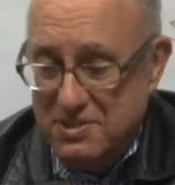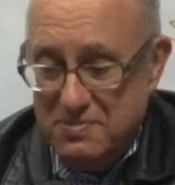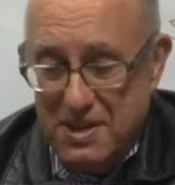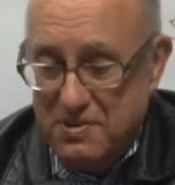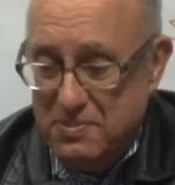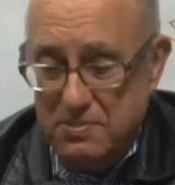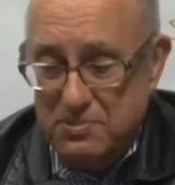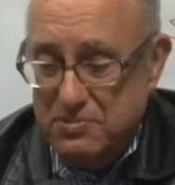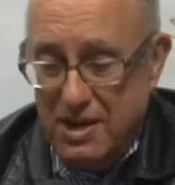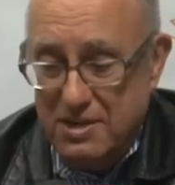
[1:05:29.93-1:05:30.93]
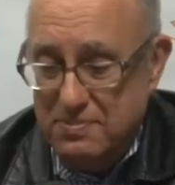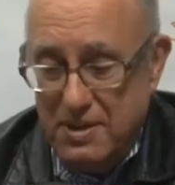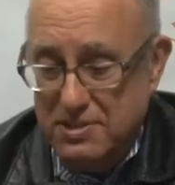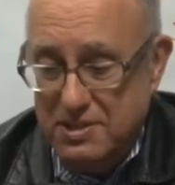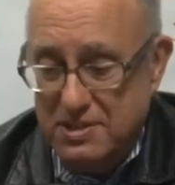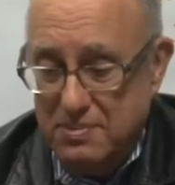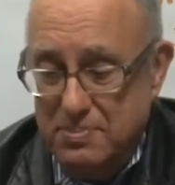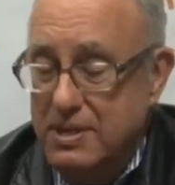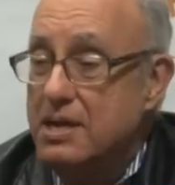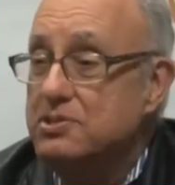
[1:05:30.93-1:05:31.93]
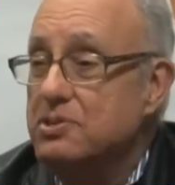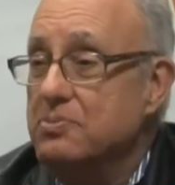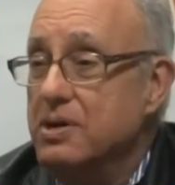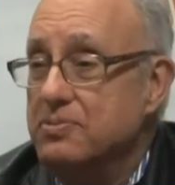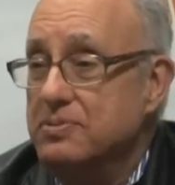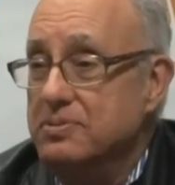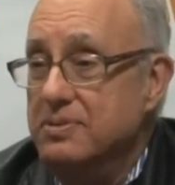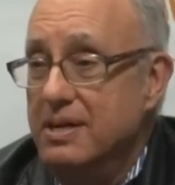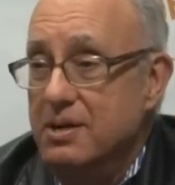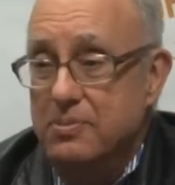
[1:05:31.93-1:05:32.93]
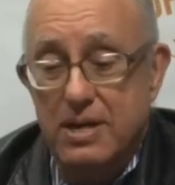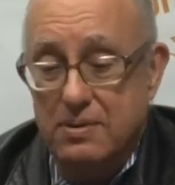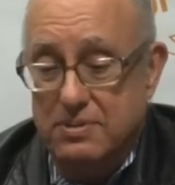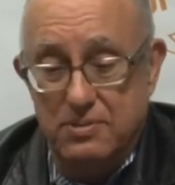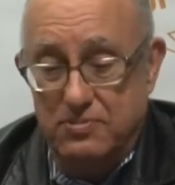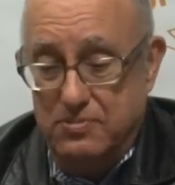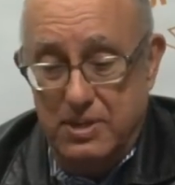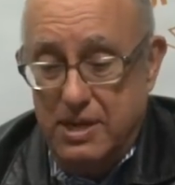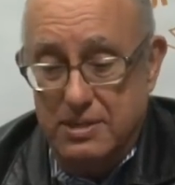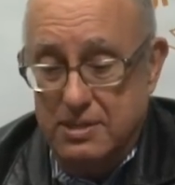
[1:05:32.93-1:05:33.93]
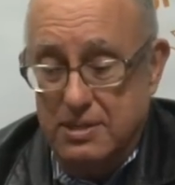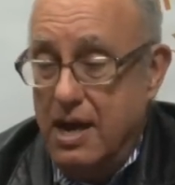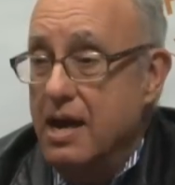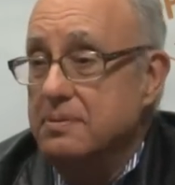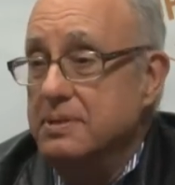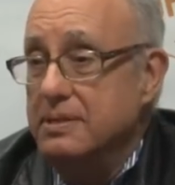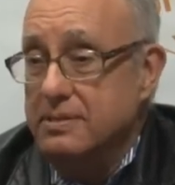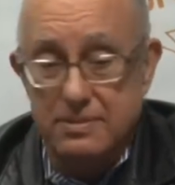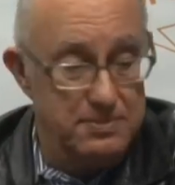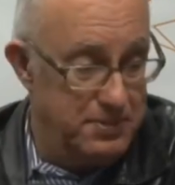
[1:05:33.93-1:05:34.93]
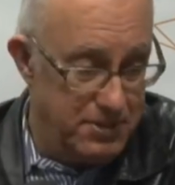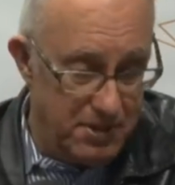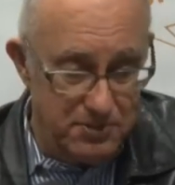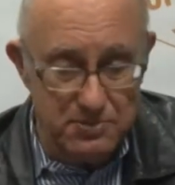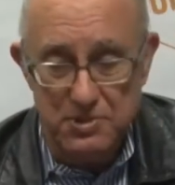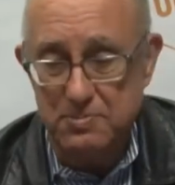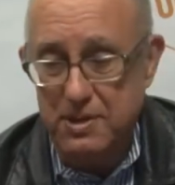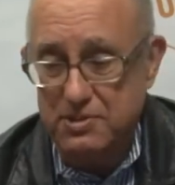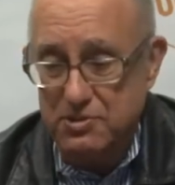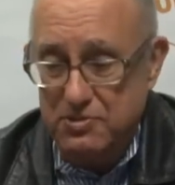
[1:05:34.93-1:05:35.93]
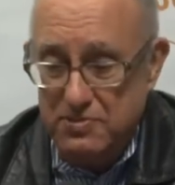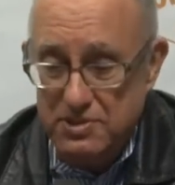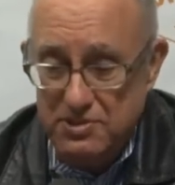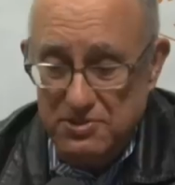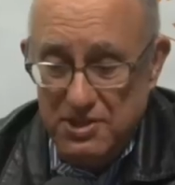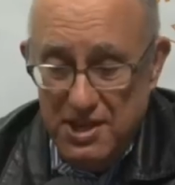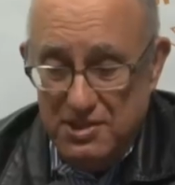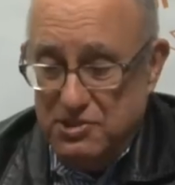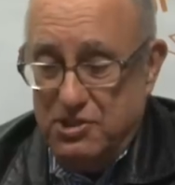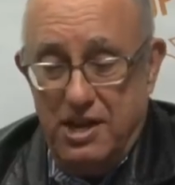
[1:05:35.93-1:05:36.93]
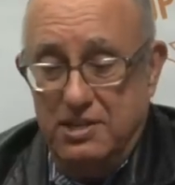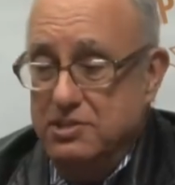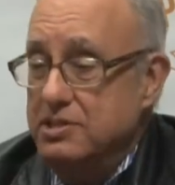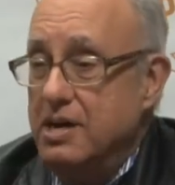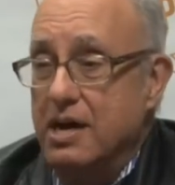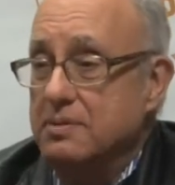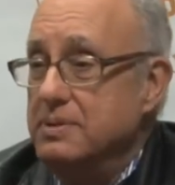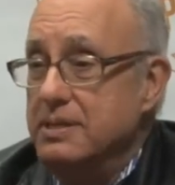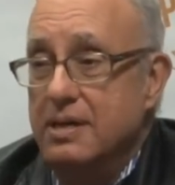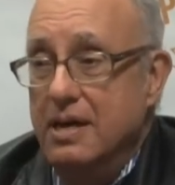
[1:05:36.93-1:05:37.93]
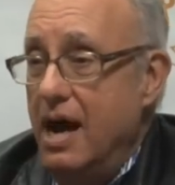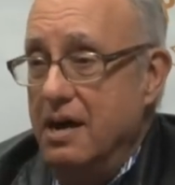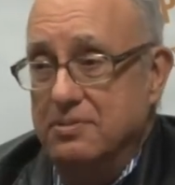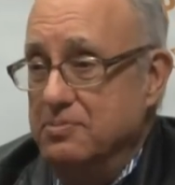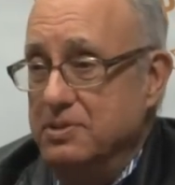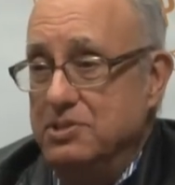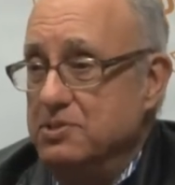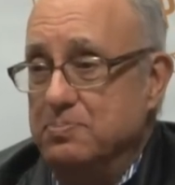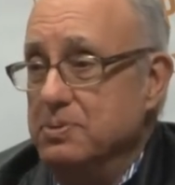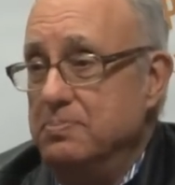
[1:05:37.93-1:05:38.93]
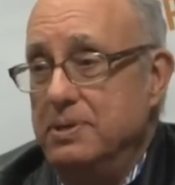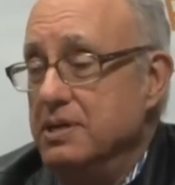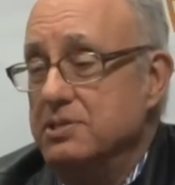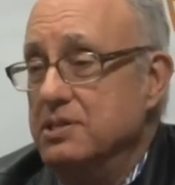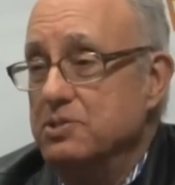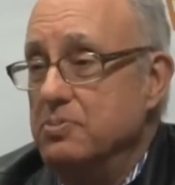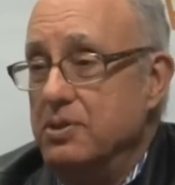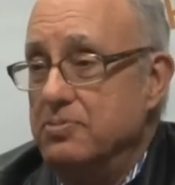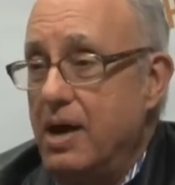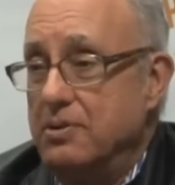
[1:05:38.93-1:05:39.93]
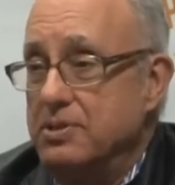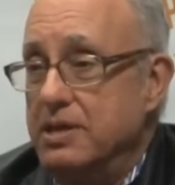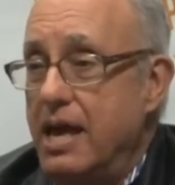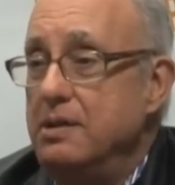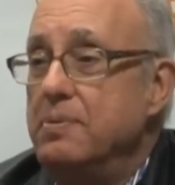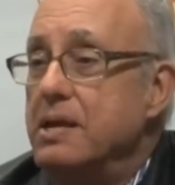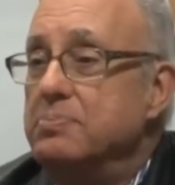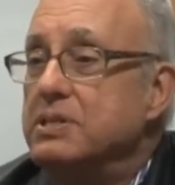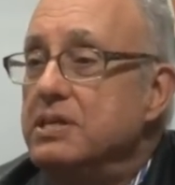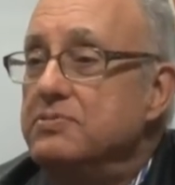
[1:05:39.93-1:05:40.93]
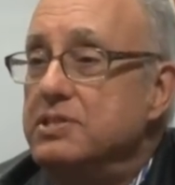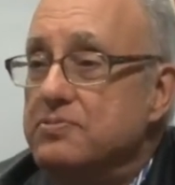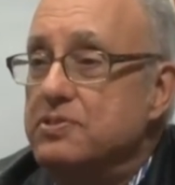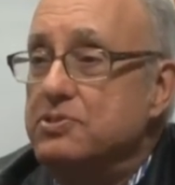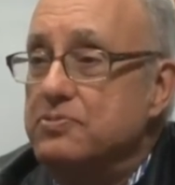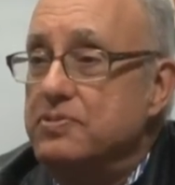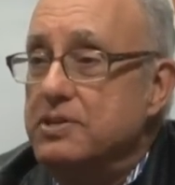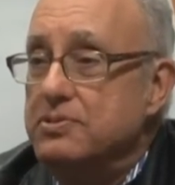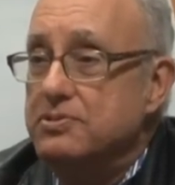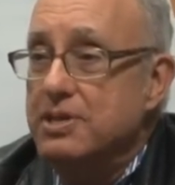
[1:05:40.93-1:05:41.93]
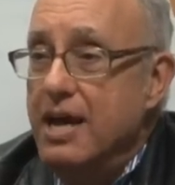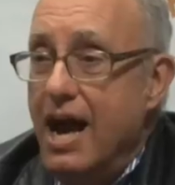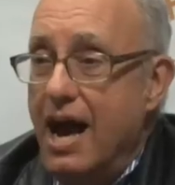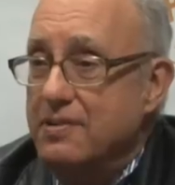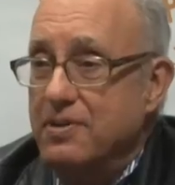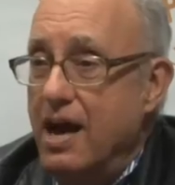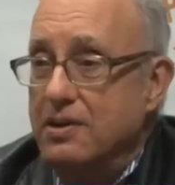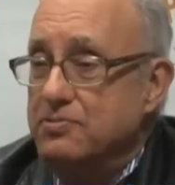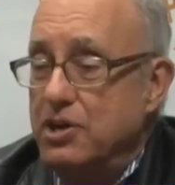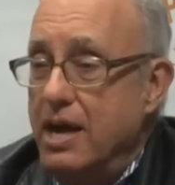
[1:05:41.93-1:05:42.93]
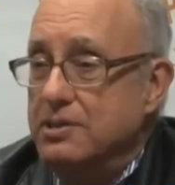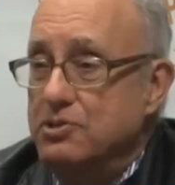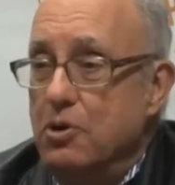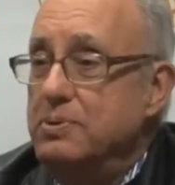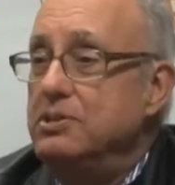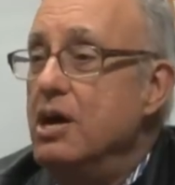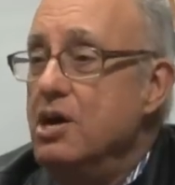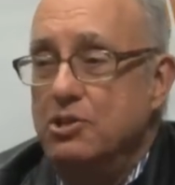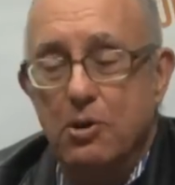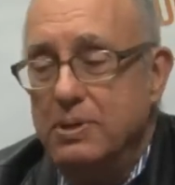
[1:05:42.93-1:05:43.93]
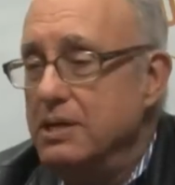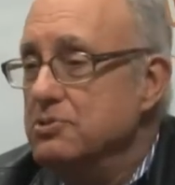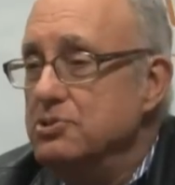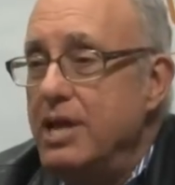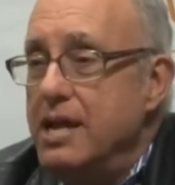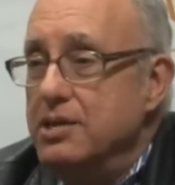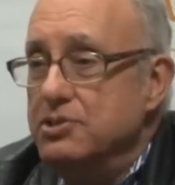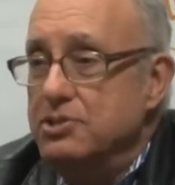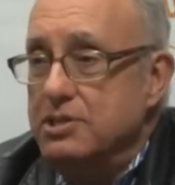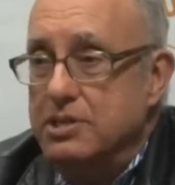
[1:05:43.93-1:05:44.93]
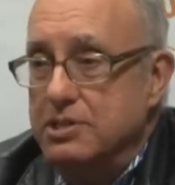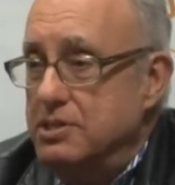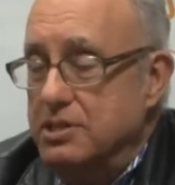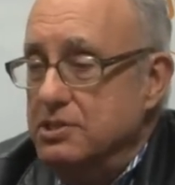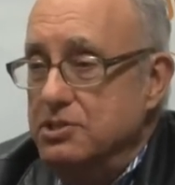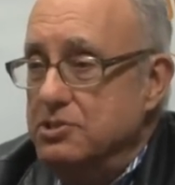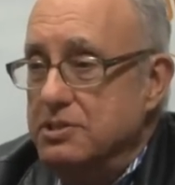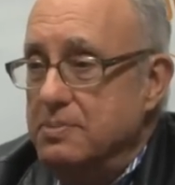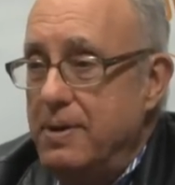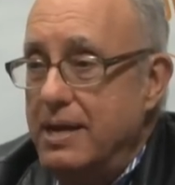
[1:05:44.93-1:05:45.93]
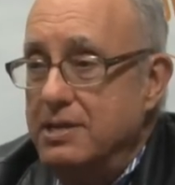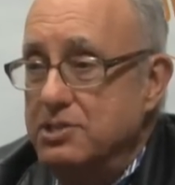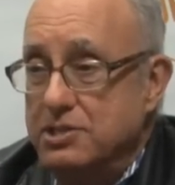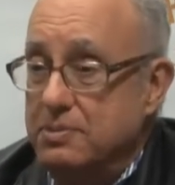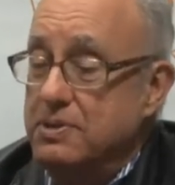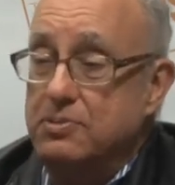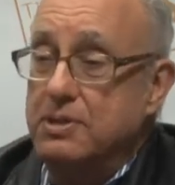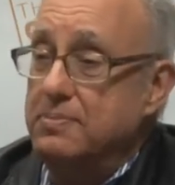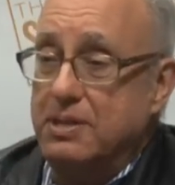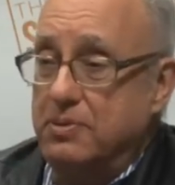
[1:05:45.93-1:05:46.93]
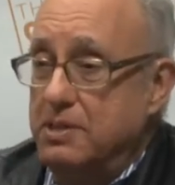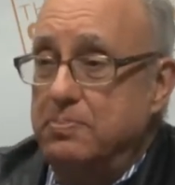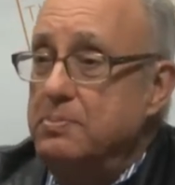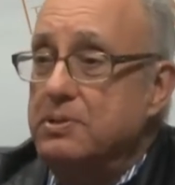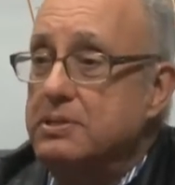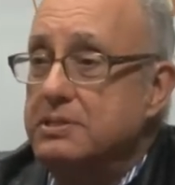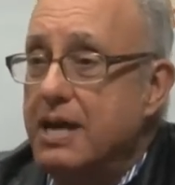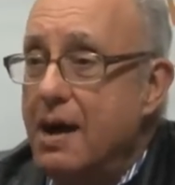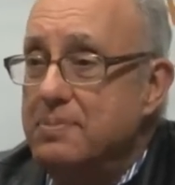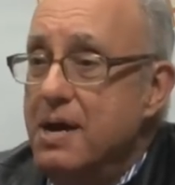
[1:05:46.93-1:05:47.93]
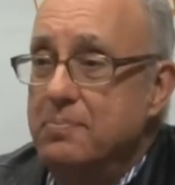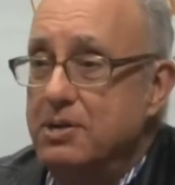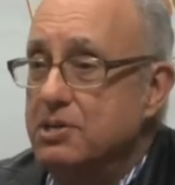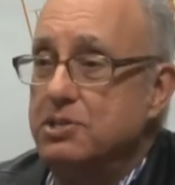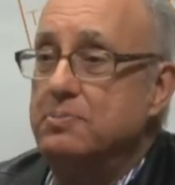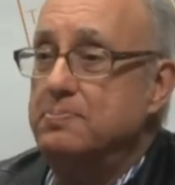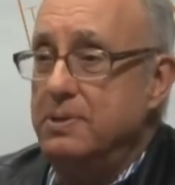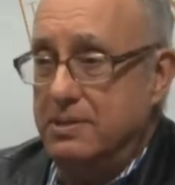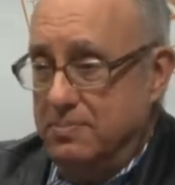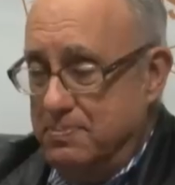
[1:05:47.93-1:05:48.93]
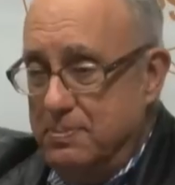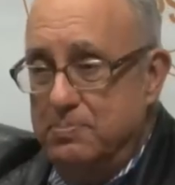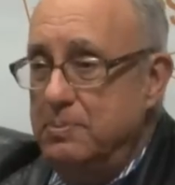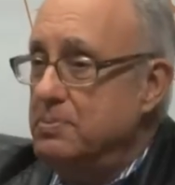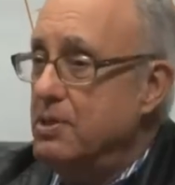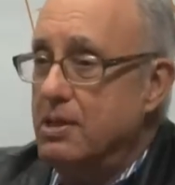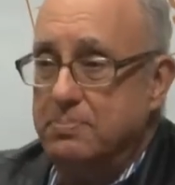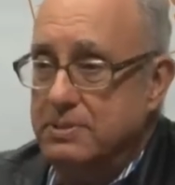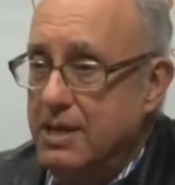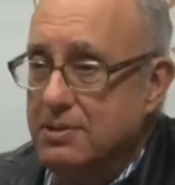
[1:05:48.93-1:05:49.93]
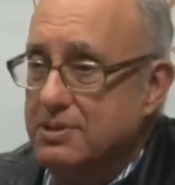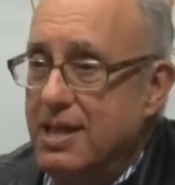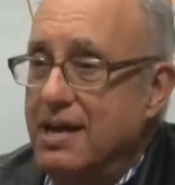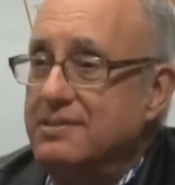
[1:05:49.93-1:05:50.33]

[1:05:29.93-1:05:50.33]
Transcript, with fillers: amount of people trying to basically BS their way through. We hmm. got the, we got an economy with all due respect to your visitors, the Chinese economy, yeah. uh, which is BSing its way through. I don't think anybody believes the official figures no. out of out of China. Nobody nobody understands the the condition of their banking system, including, by the way, the people on the top, because they're people all up and Fraud down